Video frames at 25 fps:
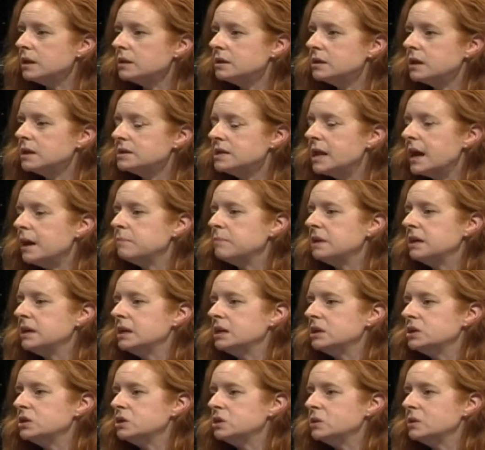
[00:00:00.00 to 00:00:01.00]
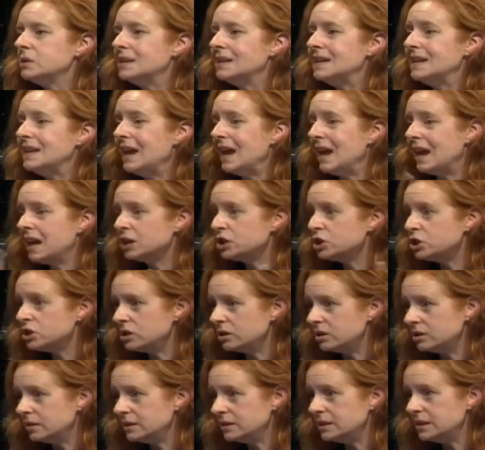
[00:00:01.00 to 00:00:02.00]
uh, tapping into the
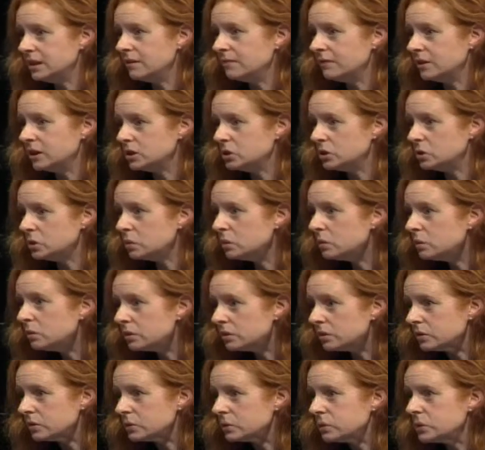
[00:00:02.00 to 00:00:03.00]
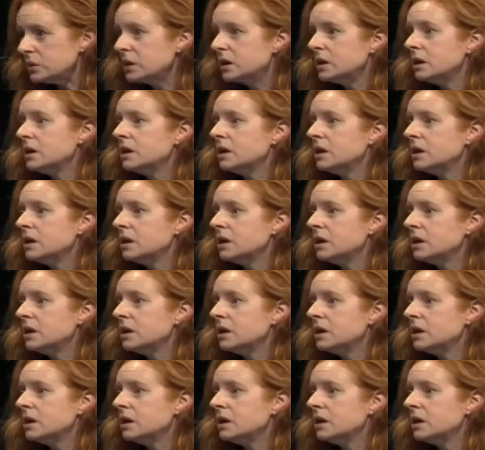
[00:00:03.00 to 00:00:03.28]
national Save Our Schools